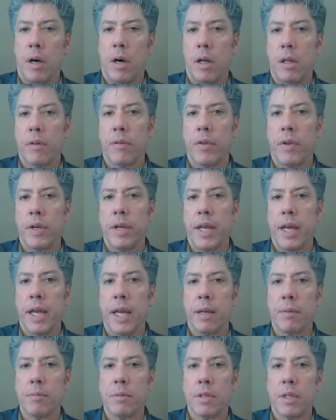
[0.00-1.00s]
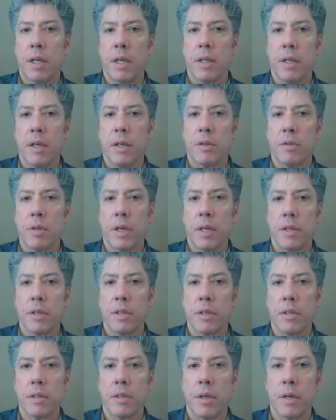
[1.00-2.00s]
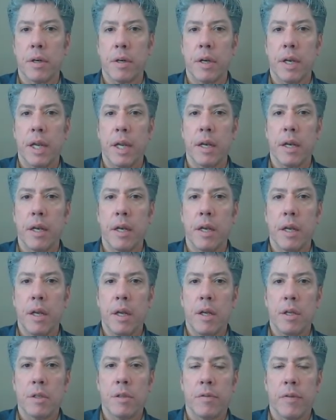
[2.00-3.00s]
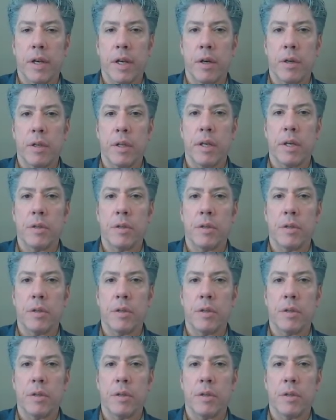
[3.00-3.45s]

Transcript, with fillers: all of the names in the addresses that are needed. So if I go to the